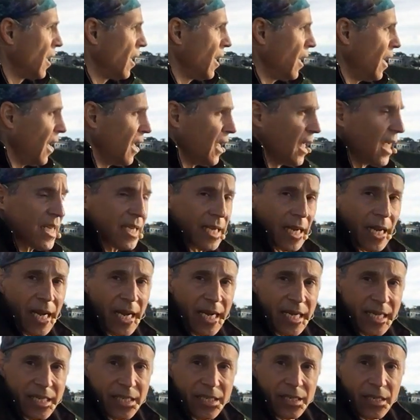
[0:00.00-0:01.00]
And
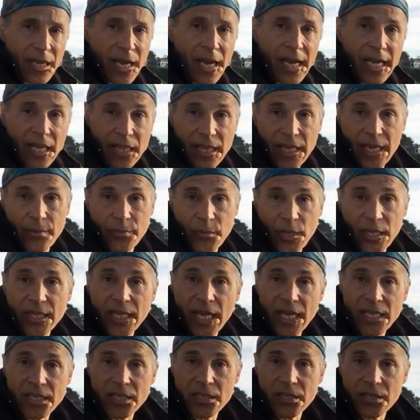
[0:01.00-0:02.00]
I claim that
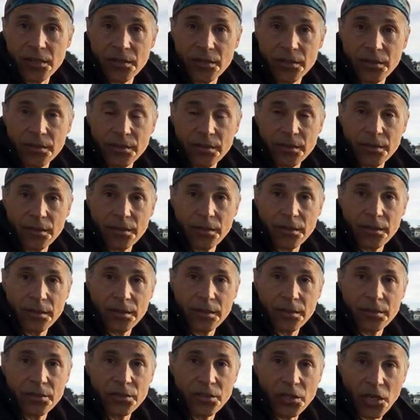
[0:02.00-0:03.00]
that's
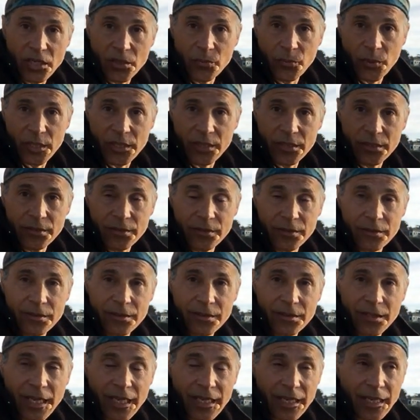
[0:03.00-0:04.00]
judgment.
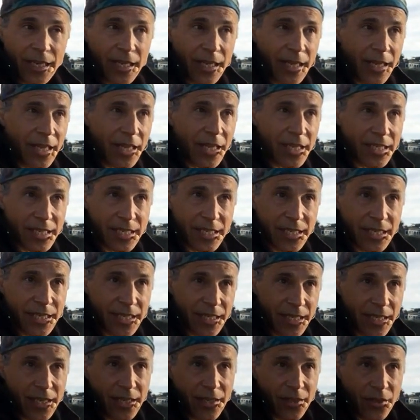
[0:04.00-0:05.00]
That
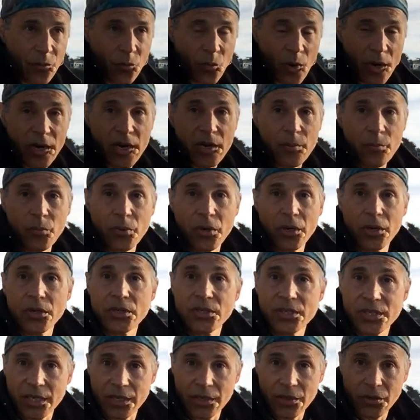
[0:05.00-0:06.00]
what
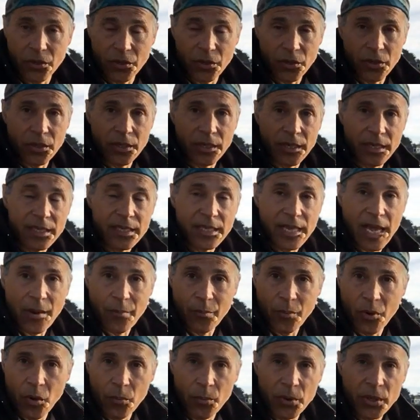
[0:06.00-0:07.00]
emerged in her in that
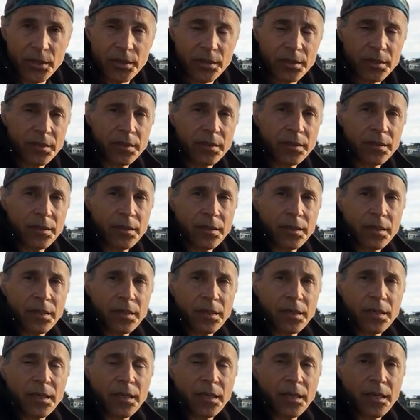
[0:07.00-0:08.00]
moment,
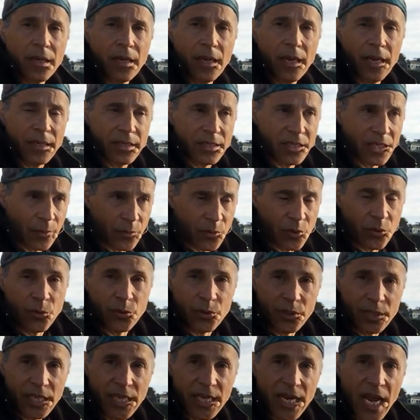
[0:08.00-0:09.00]
and
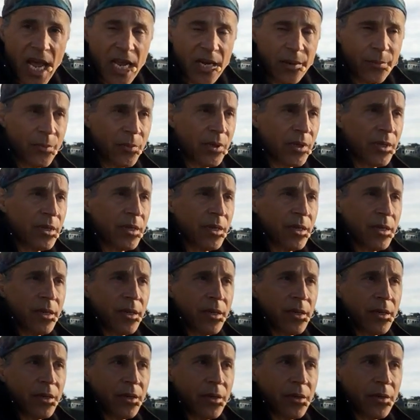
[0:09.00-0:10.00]
subsequently in Adam,
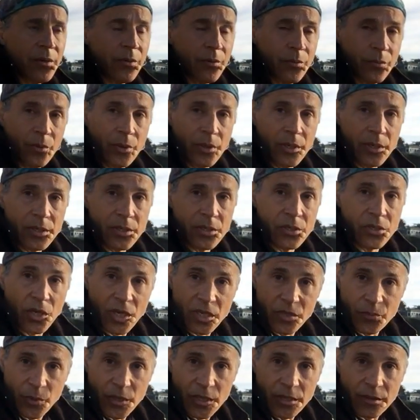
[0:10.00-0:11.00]
was
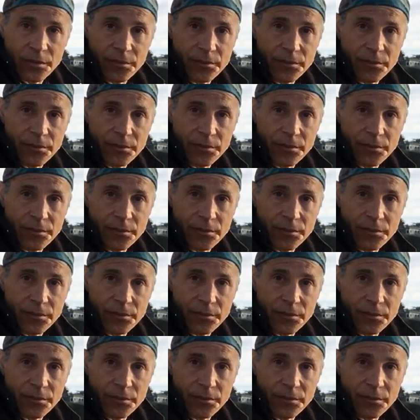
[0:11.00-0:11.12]
judgment.